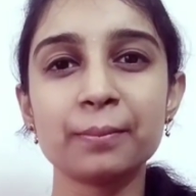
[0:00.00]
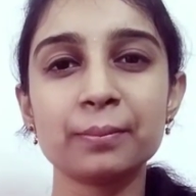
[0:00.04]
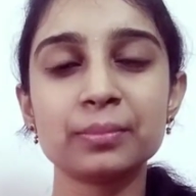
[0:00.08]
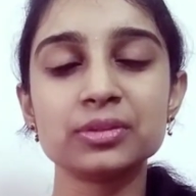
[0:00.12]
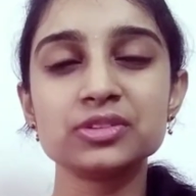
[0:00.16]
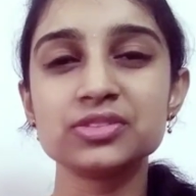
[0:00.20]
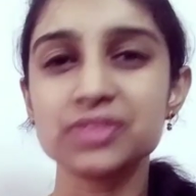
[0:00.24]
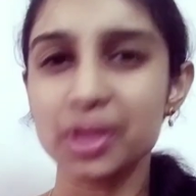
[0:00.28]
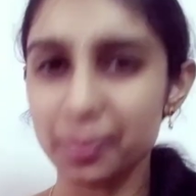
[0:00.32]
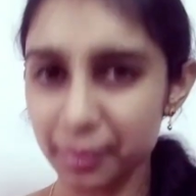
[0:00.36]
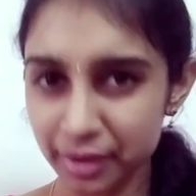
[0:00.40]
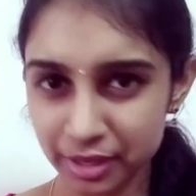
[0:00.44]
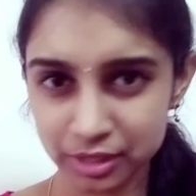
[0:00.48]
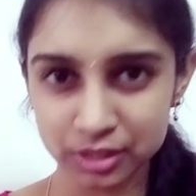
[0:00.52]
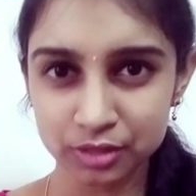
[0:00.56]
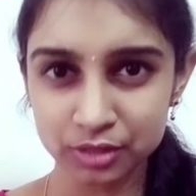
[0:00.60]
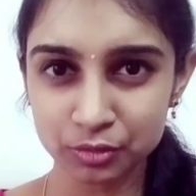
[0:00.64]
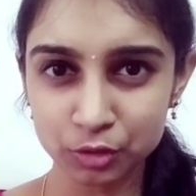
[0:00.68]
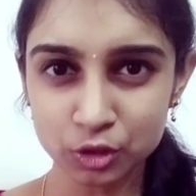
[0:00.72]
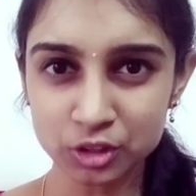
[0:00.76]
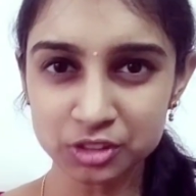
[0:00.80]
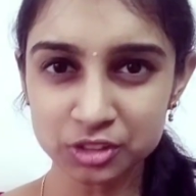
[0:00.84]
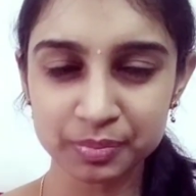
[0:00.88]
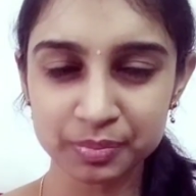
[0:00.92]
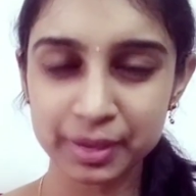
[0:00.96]
some
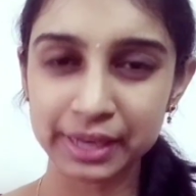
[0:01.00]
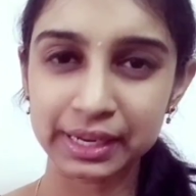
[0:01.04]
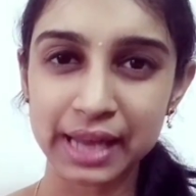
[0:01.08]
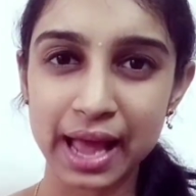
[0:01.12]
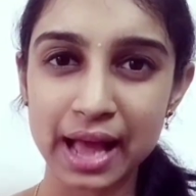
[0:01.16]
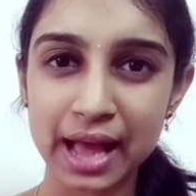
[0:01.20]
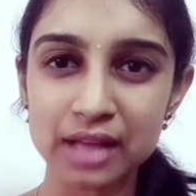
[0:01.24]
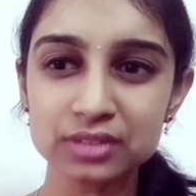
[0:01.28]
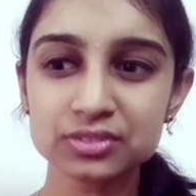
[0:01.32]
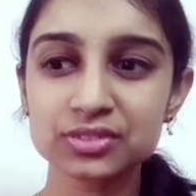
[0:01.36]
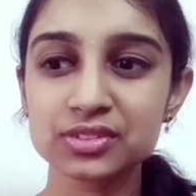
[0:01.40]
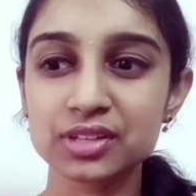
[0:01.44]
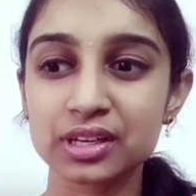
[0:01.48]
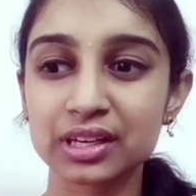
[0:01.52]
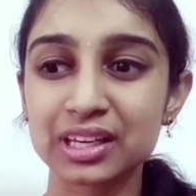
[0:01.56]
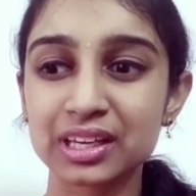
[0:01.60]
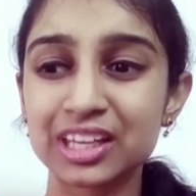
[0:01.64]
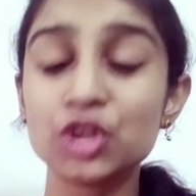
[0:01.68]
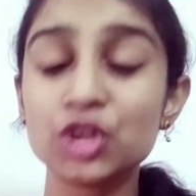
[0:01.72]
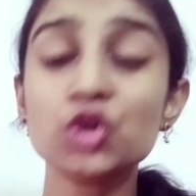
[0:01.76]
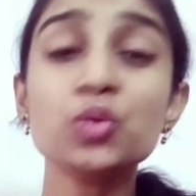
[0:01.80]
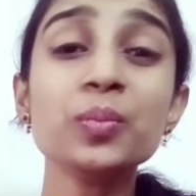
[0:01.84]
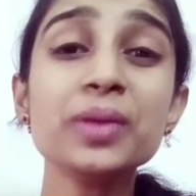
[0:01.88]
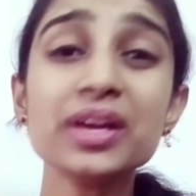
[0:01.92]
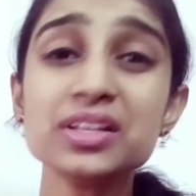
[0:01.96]
interviewers might ask,
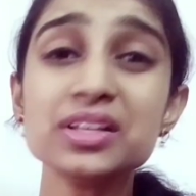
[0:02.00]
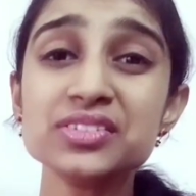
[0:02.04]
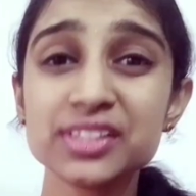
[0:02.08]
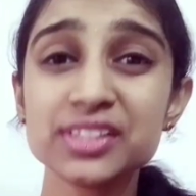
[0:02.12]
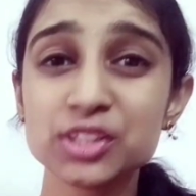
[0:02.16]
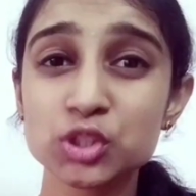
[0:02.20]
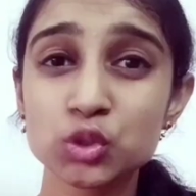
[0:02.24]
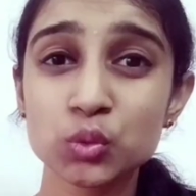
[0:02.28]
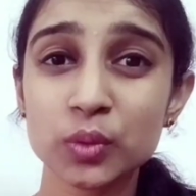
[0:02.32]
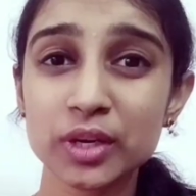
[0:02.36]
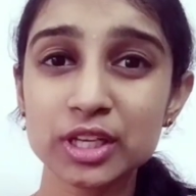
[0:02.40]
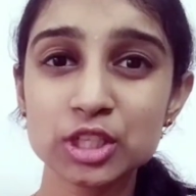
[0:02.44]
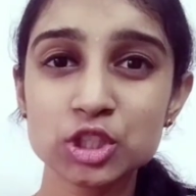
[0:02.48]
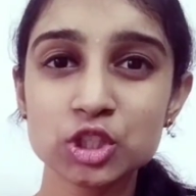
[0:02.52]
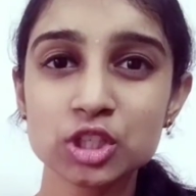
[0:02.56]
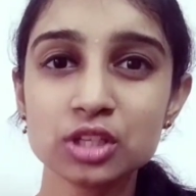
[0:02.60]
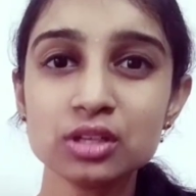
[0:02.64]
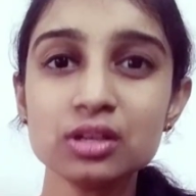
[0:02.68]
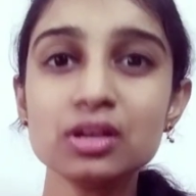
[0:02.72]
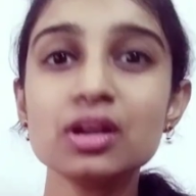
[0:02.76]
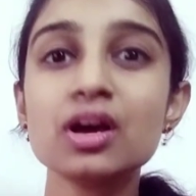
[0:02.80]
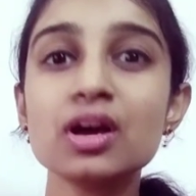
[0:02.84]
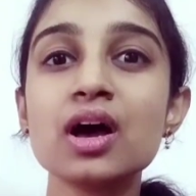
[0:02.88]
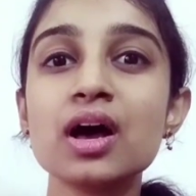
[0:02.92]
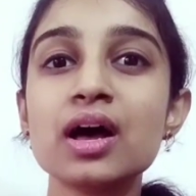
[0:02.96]
give me a
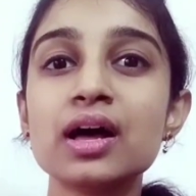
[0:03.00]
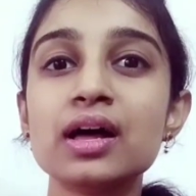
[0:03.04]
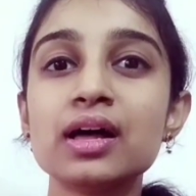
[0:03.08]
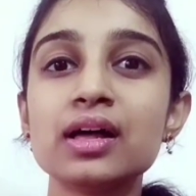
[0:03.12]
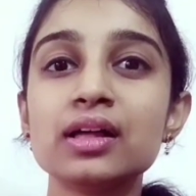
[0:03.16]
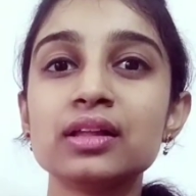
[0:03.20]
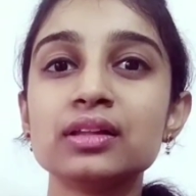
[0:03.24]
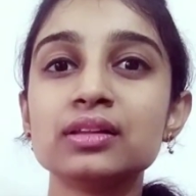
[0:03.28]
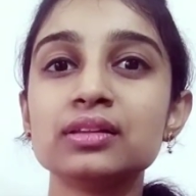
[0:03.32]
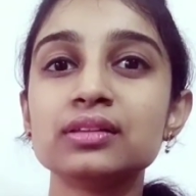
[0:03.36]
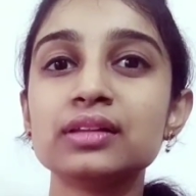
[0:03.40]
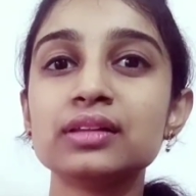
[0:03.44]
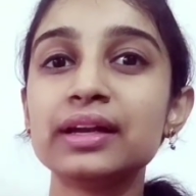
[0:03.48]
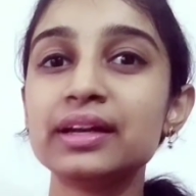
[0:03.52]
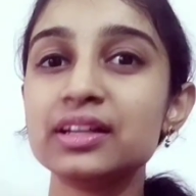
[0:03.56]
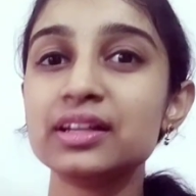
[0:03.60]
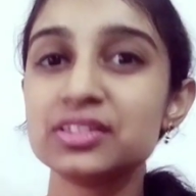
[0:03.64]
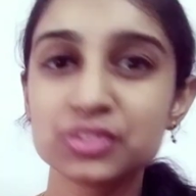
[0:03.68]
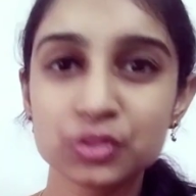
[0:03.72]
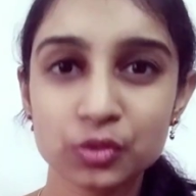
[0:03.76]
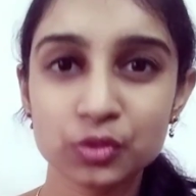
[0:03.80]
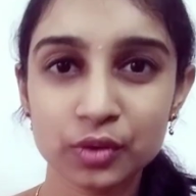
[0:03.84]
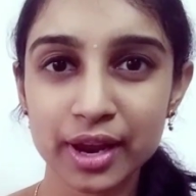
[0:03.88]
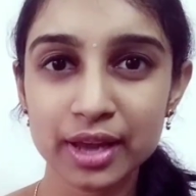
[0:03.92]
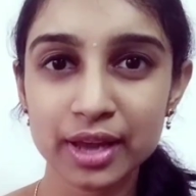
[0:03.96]
situation that
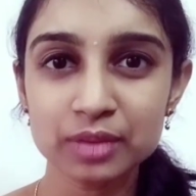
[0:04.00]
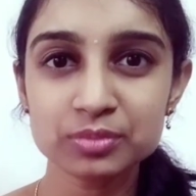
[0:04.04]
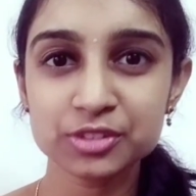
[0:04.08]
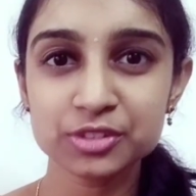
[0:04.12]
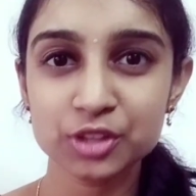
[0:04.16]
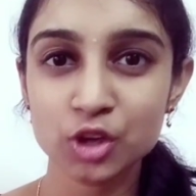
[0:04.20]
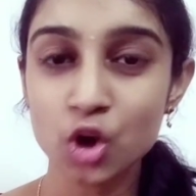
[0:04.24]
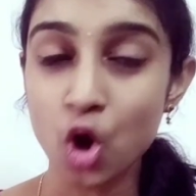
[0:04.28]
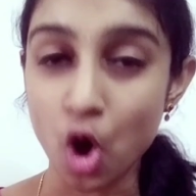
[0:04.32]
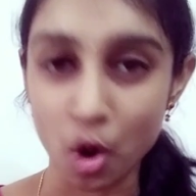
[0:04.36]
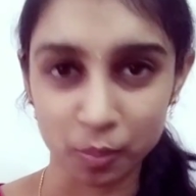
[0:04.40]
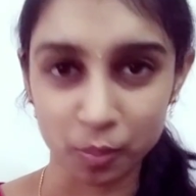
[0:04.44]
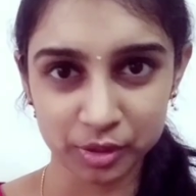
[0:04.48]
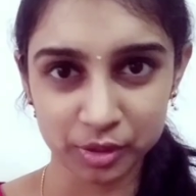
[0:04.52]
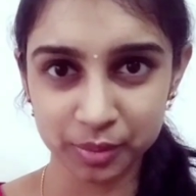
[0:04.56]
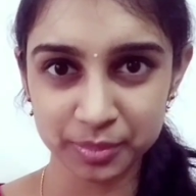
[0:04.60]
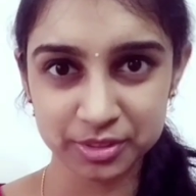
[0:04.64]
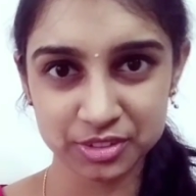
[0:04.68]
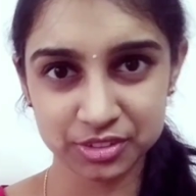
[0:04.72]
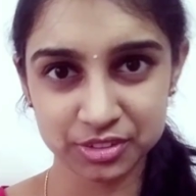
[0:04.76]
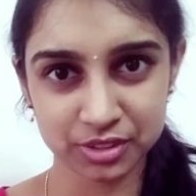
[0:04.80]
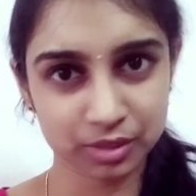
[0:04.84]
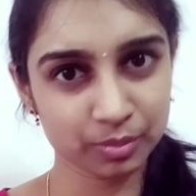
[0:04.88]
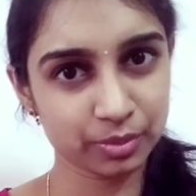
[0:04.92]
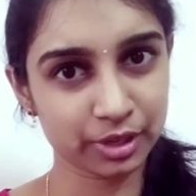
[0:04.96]
describes your
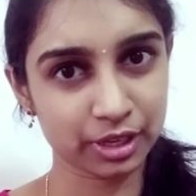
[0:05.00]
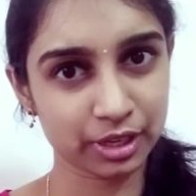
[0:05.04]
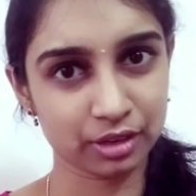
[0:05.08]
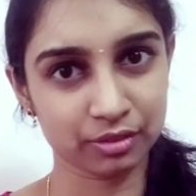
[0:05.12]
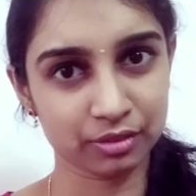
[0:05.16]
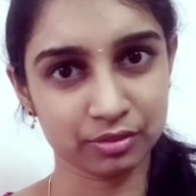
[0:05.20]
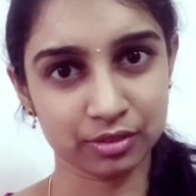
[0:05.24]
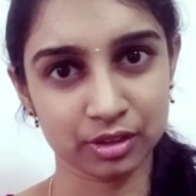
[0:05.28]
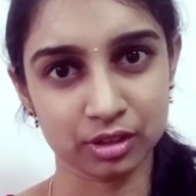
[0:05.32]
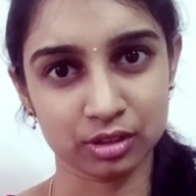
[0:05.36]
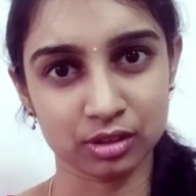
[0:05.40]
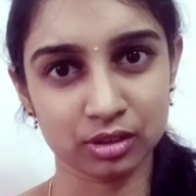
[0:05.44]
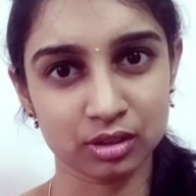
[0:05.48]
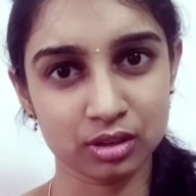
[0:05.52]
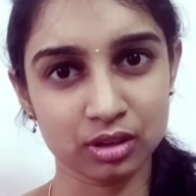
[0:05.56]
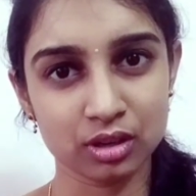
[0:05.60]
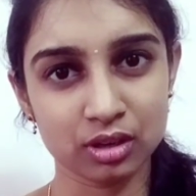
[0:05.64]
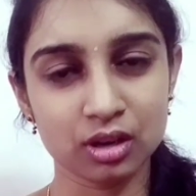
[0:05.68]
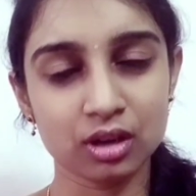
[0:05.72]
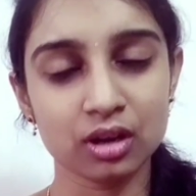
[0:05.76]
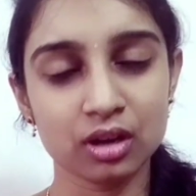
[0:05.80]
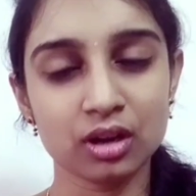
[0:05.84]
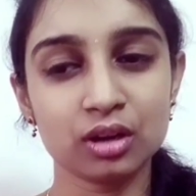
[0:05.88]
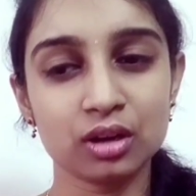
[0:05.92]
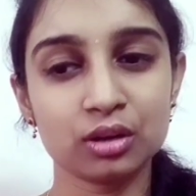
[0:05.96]
optimistic behavior.
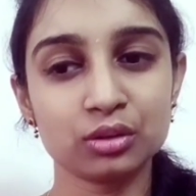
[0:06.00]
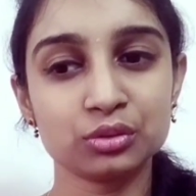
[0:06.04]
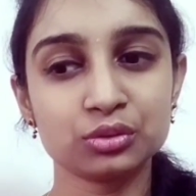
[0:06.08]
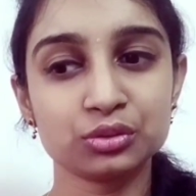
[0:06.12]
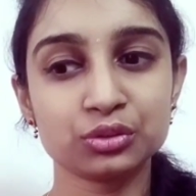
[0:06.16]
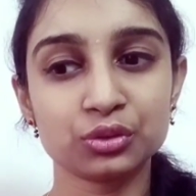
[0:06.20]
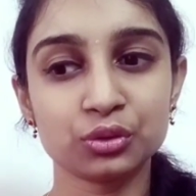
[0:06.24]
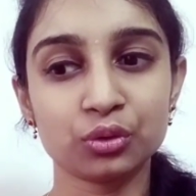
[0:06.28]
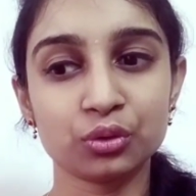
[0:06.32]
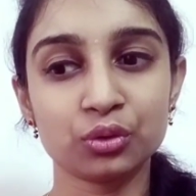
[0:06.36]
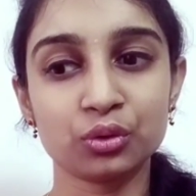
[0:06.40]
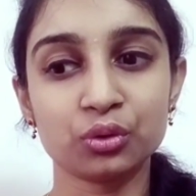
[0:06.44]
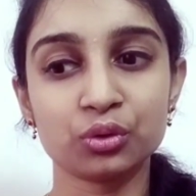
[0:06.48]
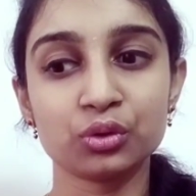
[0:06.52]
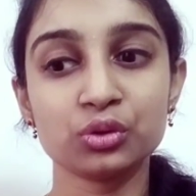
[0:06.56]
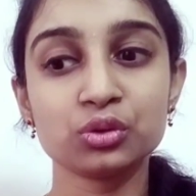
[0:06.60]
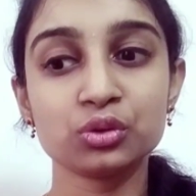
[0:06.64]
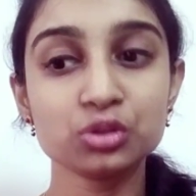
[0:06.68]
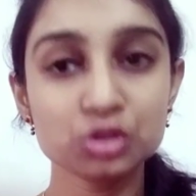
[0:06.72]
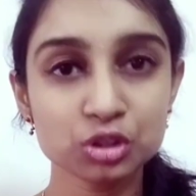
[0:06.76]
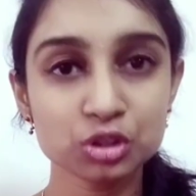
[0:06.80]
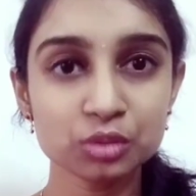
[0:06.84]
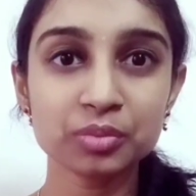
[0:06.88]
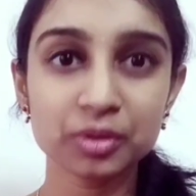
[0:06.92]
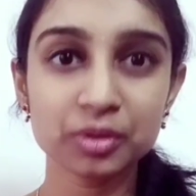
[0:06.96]
So
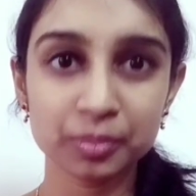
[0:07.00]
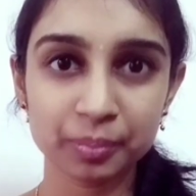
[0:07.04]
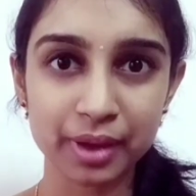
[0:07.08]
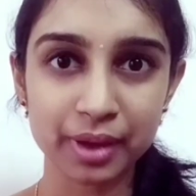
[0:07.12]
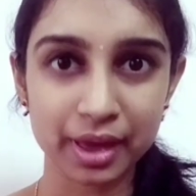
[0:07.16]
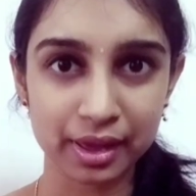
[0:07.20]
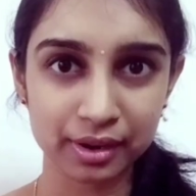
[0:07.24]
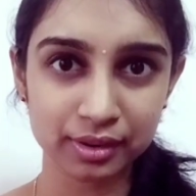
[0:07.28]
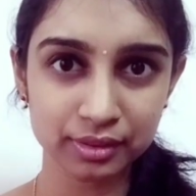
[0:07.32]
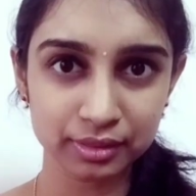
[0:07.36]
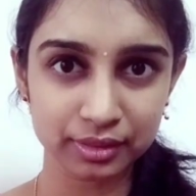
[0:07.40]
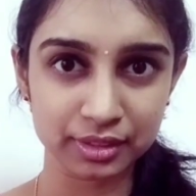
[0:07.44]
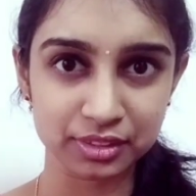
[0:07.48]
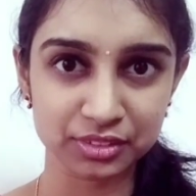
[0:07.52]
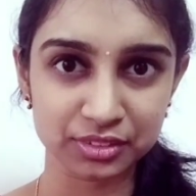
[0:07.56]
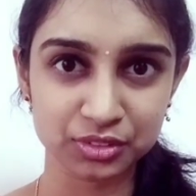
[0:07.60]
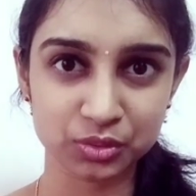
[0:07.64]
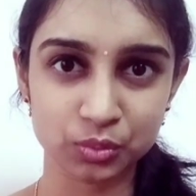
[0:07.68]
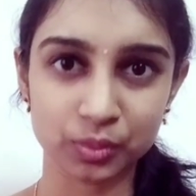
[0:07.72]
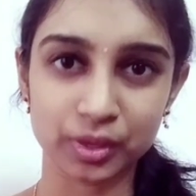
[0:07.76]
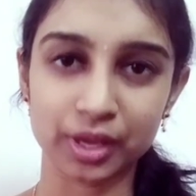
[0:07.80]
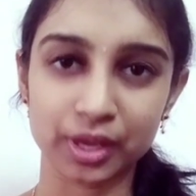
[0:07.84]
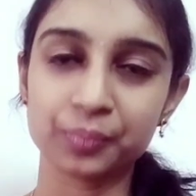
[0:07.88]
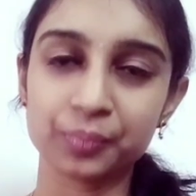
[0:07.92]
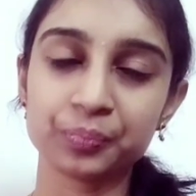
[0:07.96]
you should prepare in this
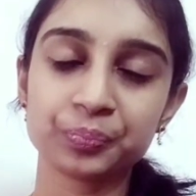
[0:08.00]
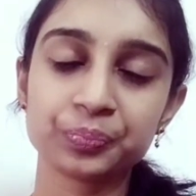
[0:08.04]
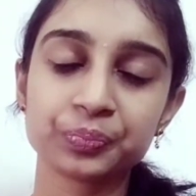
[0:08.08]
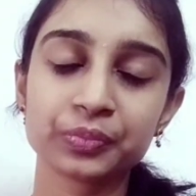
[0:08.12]
way.